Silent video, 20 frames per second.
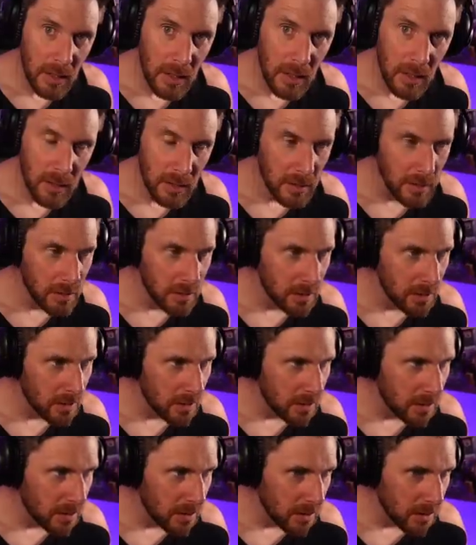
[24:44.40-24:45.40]

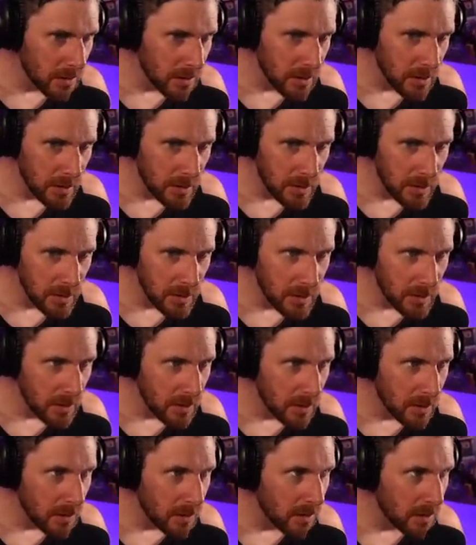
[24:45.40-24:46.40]

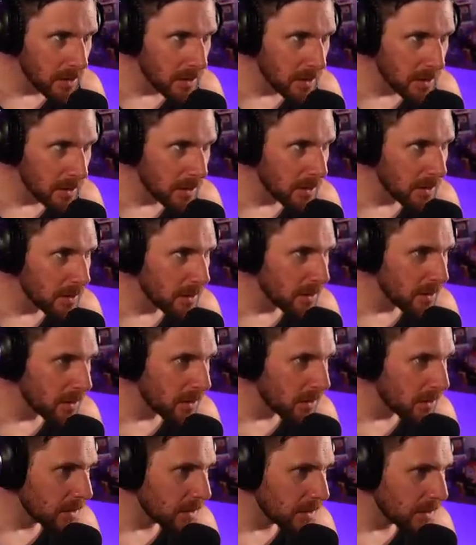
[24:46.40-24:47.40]

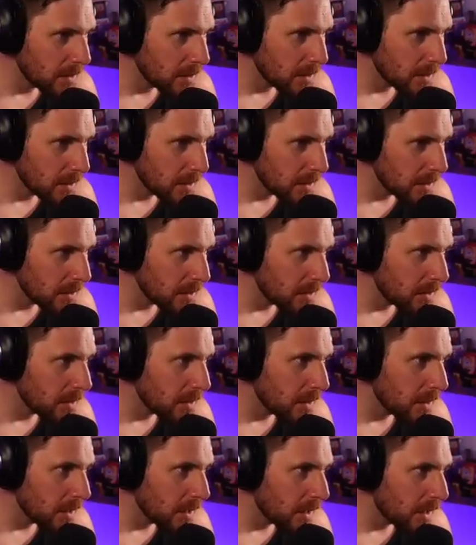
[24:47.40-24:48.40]

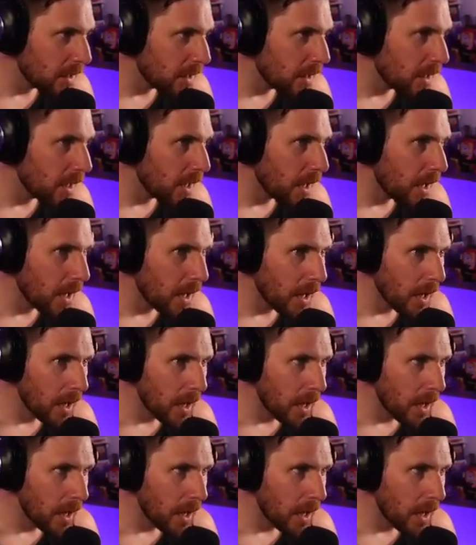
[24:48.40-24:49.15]
(no one is talking)